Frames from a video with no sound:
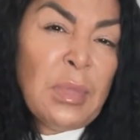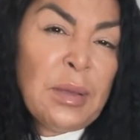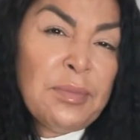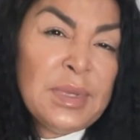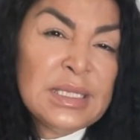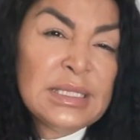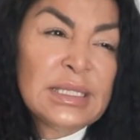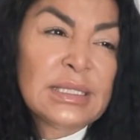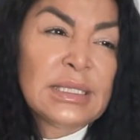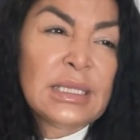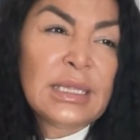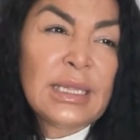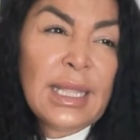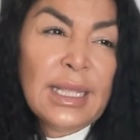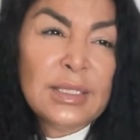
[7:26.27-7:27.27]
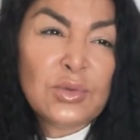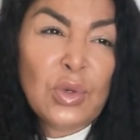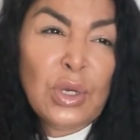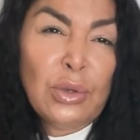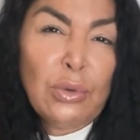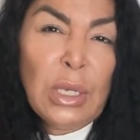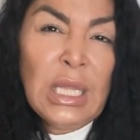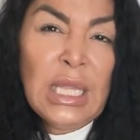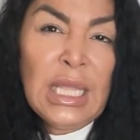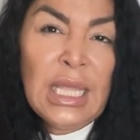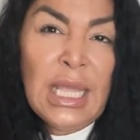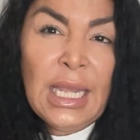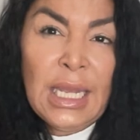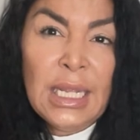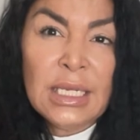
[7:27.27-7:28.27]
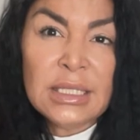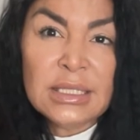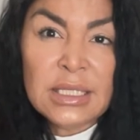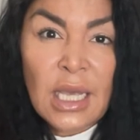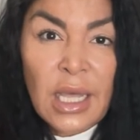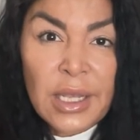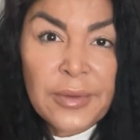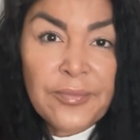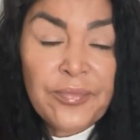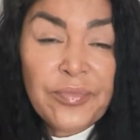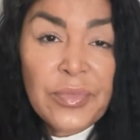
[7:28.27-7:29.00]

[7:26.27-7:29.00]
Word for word: my business and things weren't really getting done,